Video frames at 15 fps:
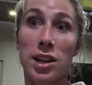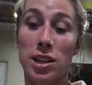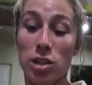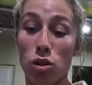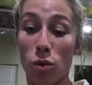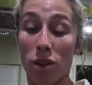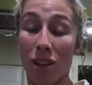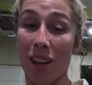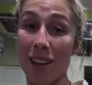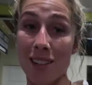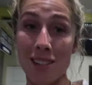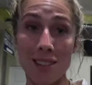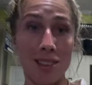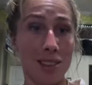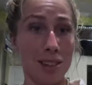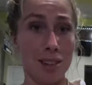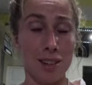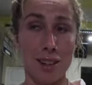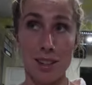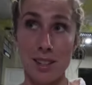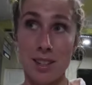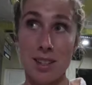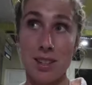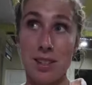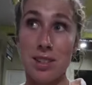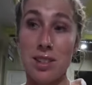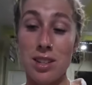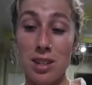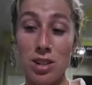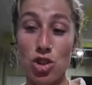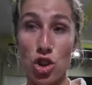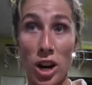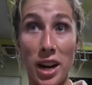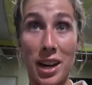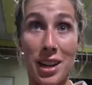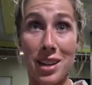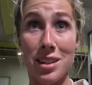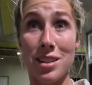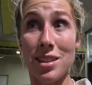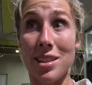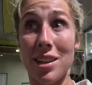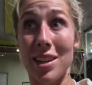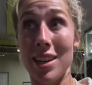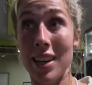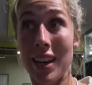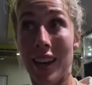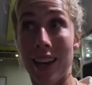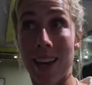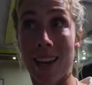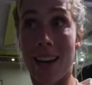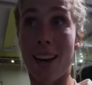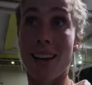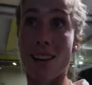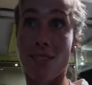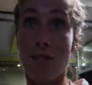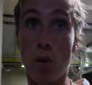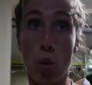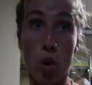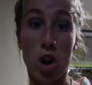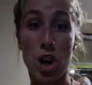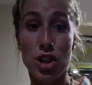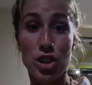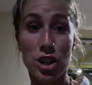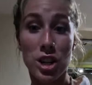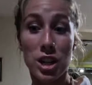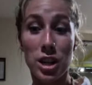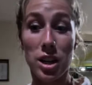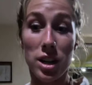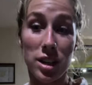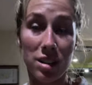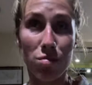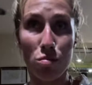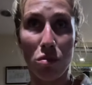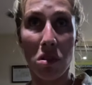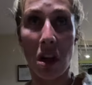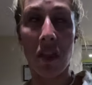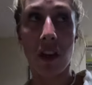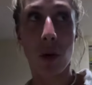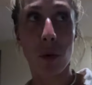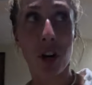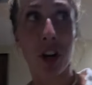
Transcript: So unless the trike is 400, I think we're